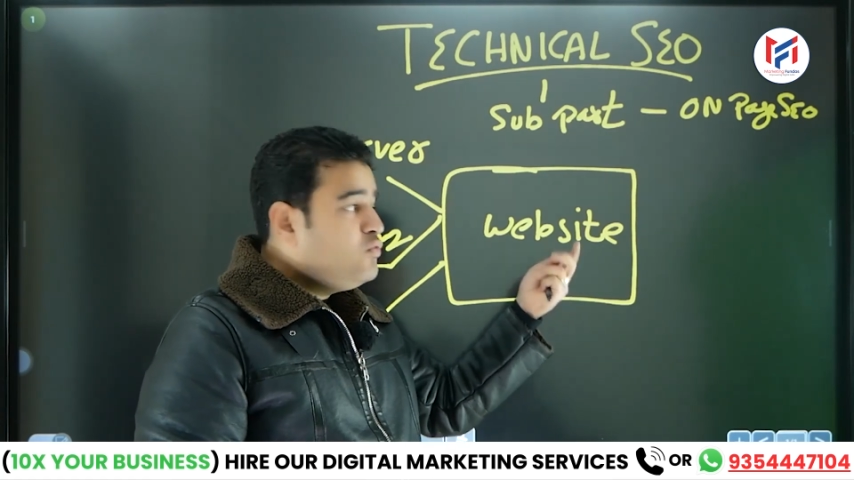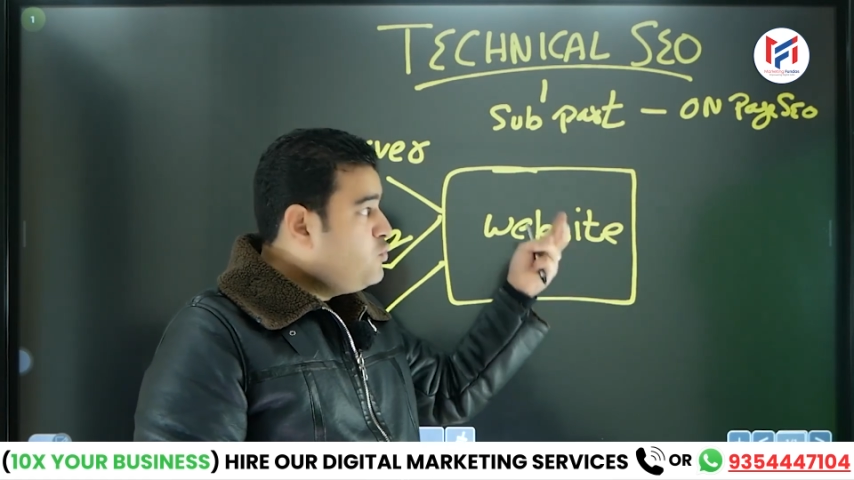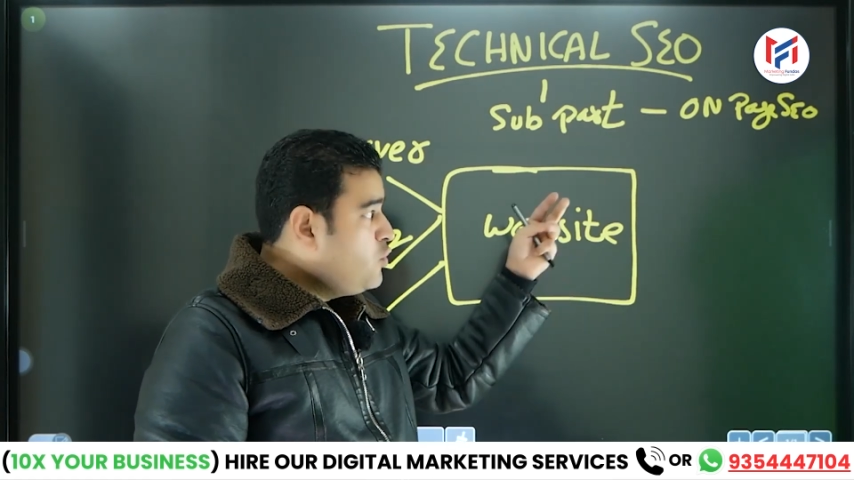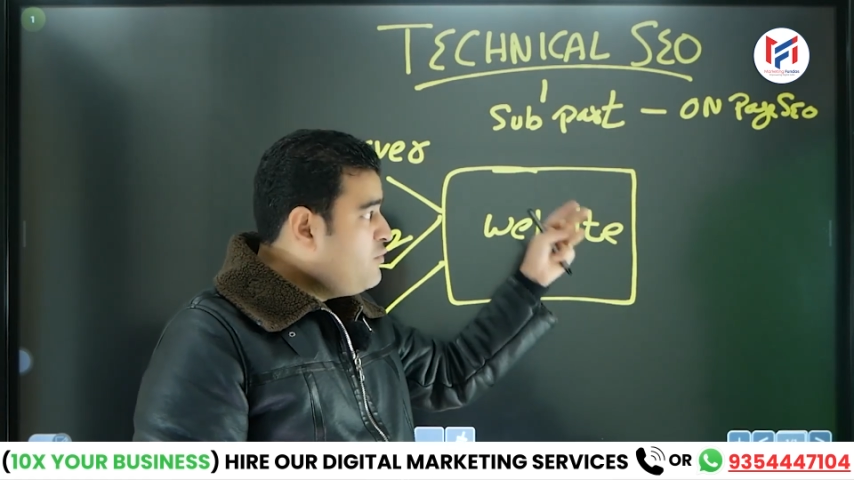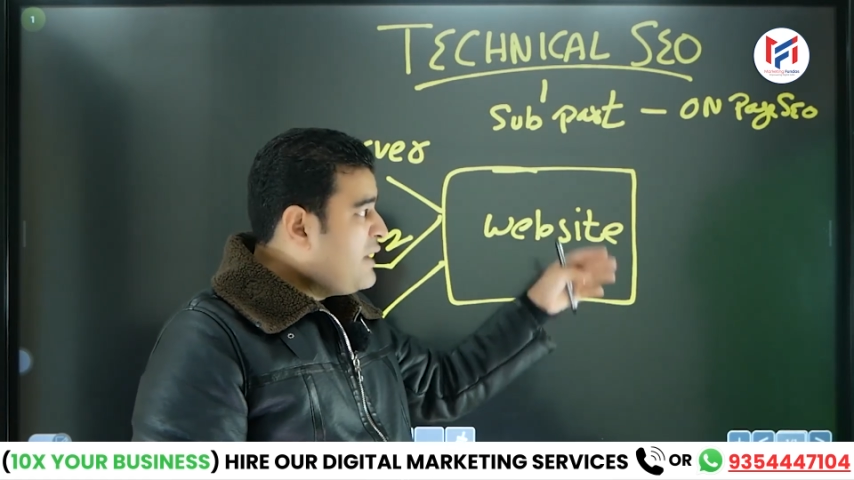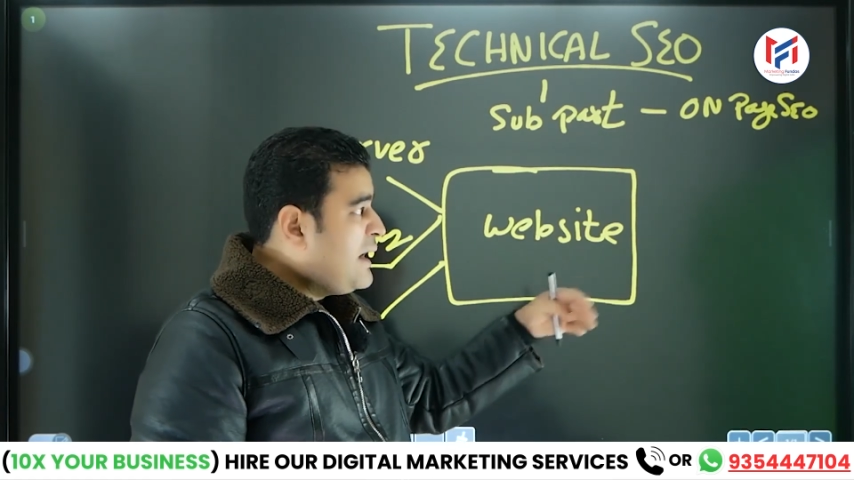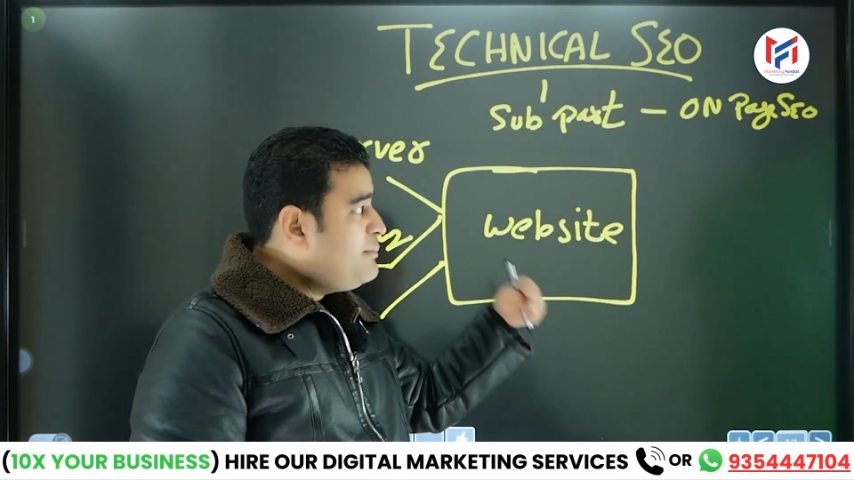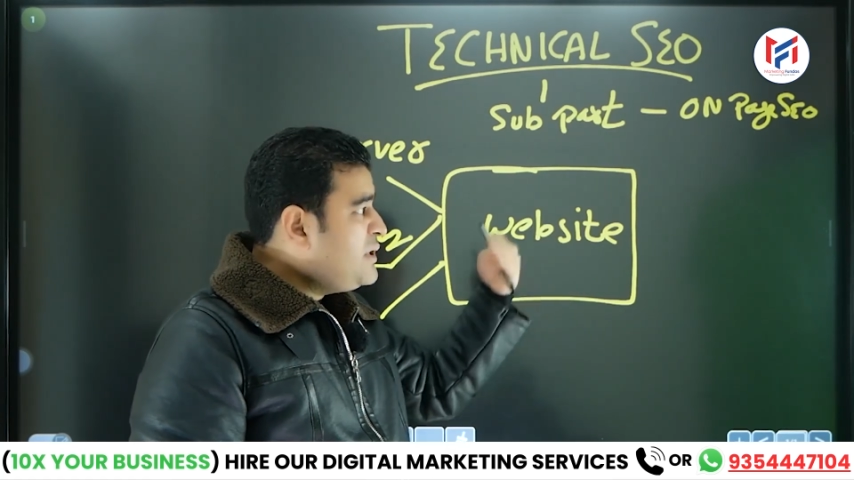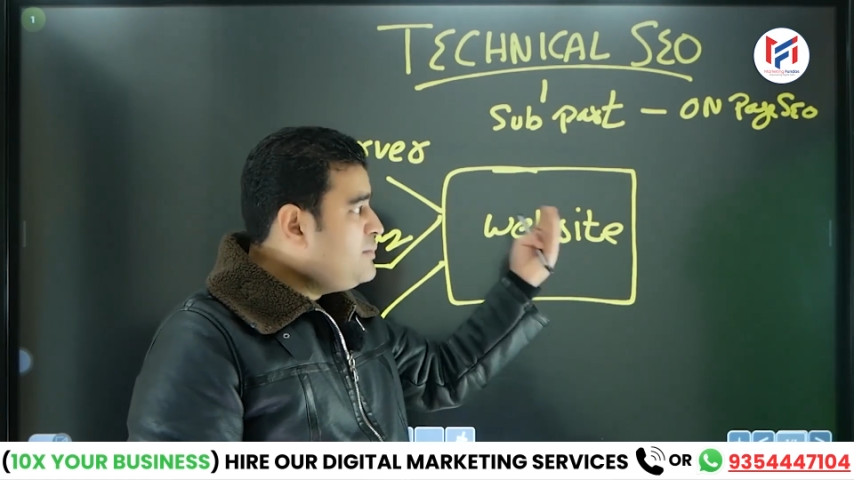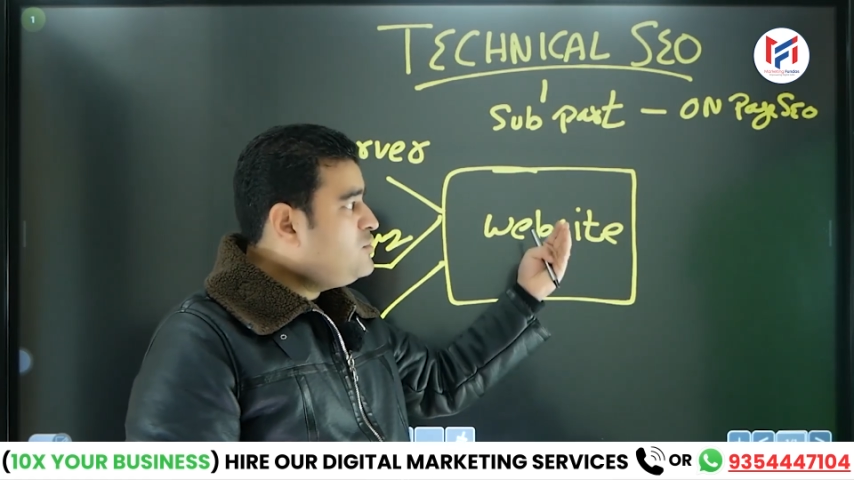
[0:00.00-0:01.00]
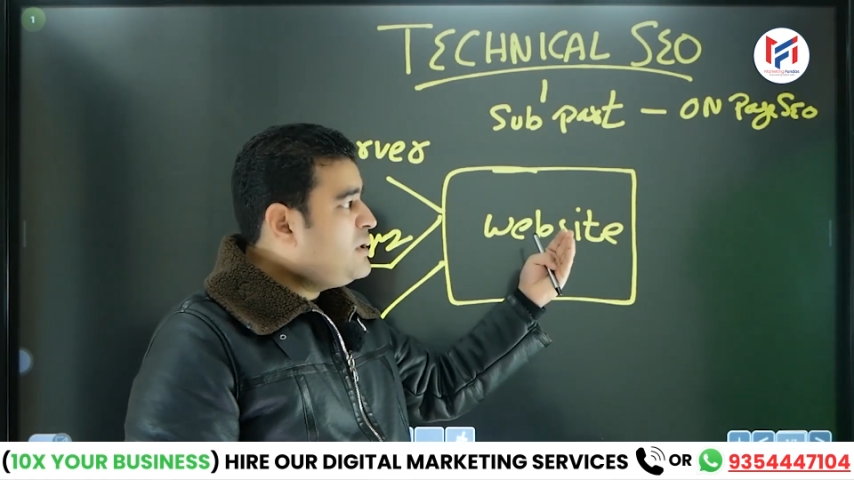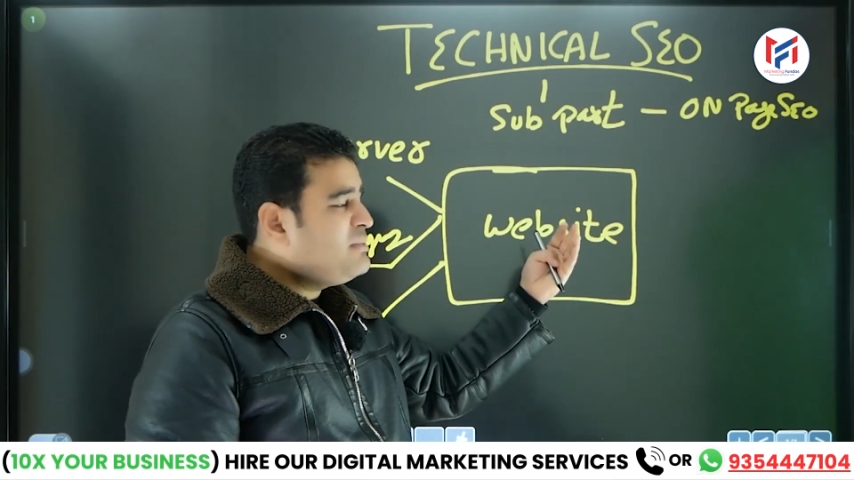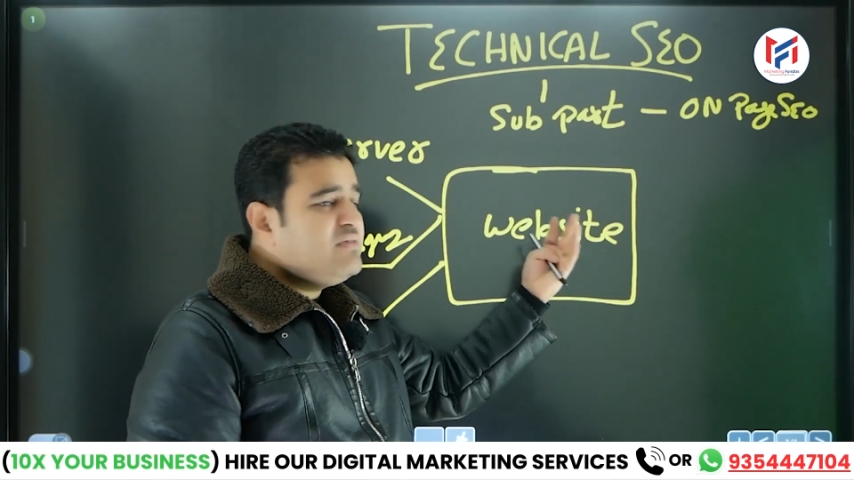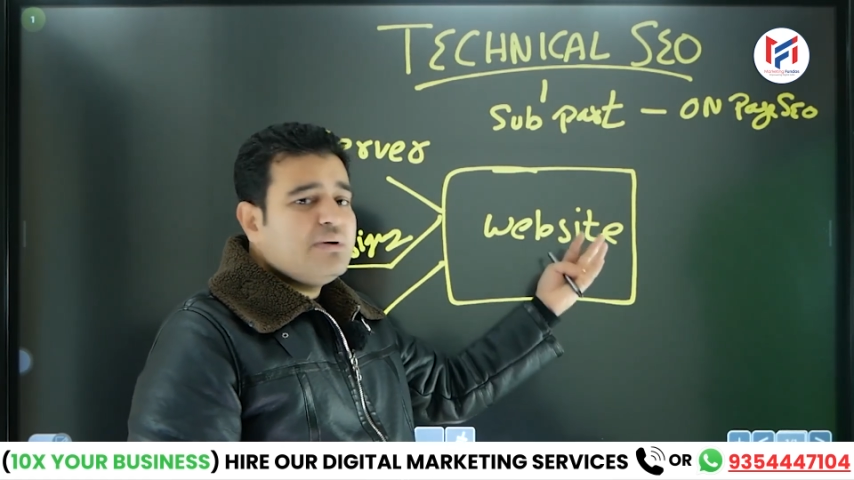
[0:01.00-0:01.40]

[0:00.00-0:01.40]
That's also important